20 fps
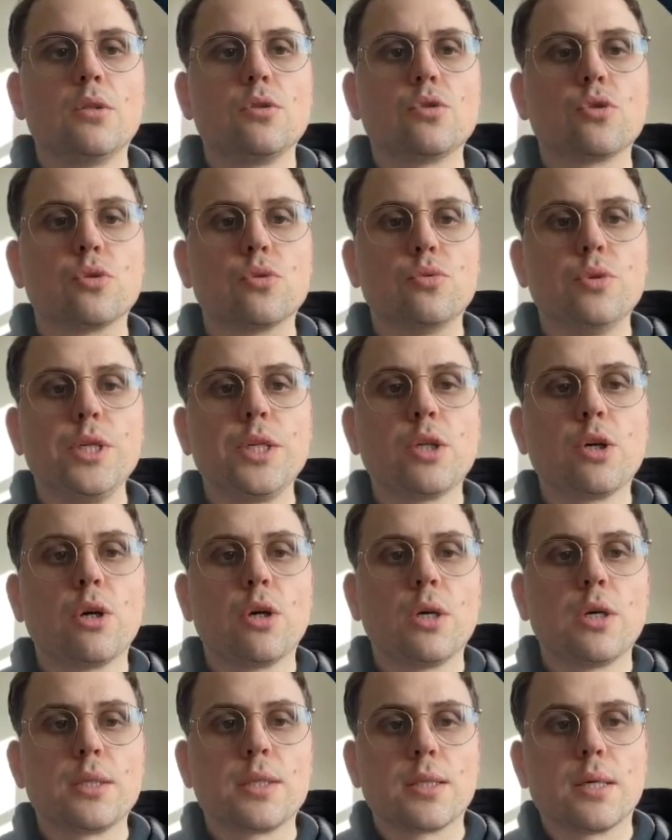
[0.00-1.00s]
To
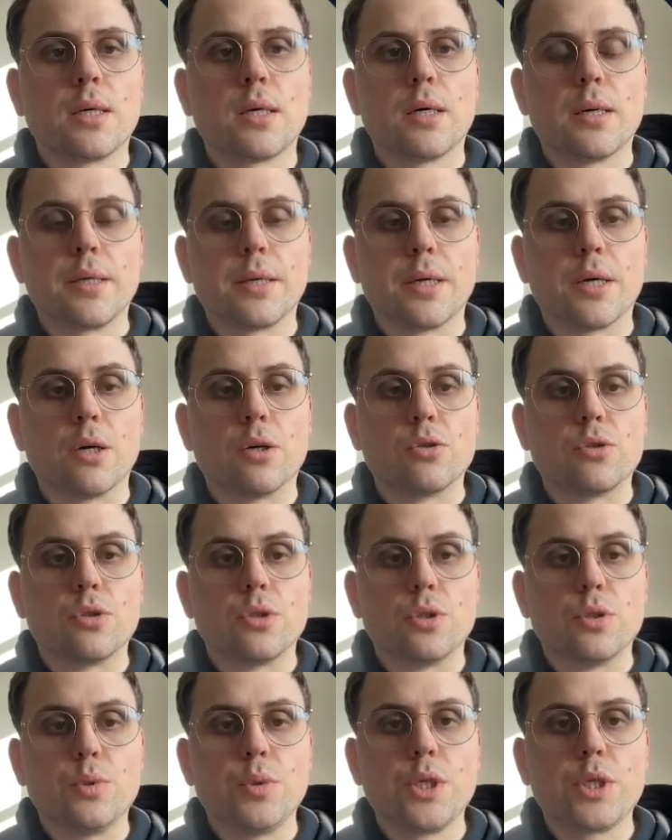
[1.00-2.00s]
record, I go to
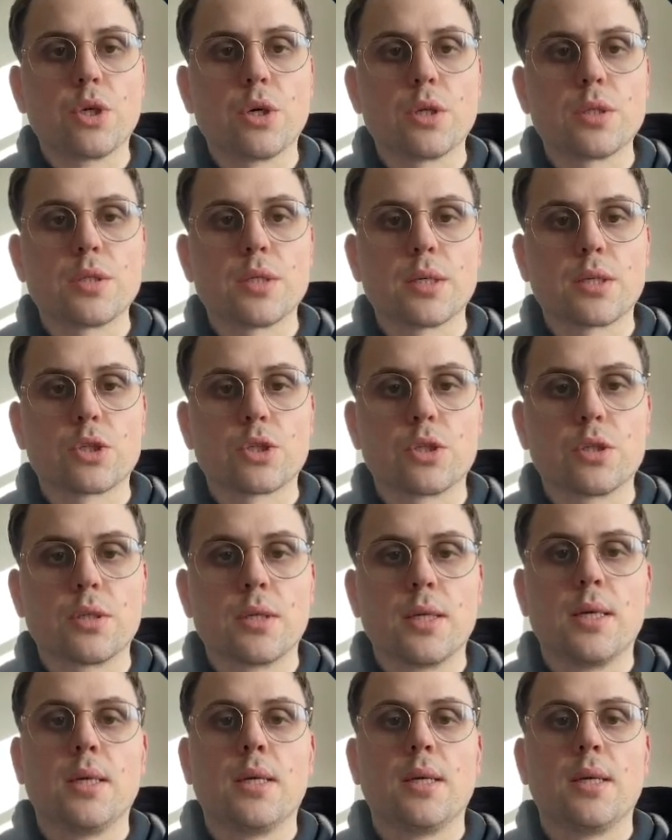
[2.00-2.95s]
the record section,